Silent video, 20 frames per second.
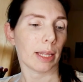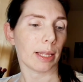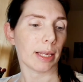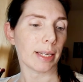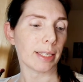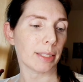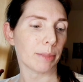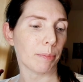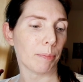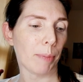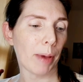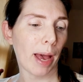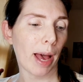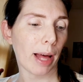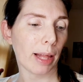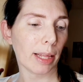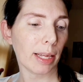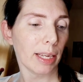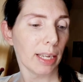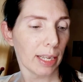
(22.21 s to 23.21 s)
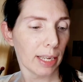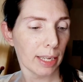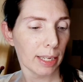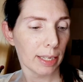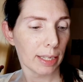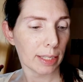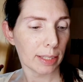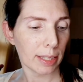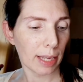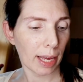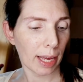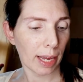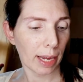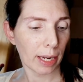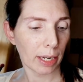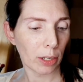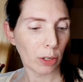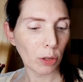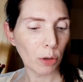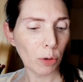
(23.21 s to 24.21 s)
This palette is
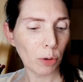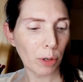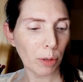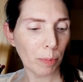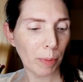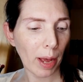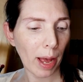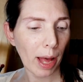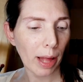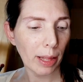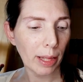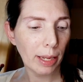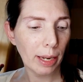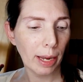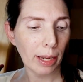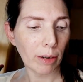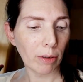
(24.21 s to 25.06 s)
a newer palette.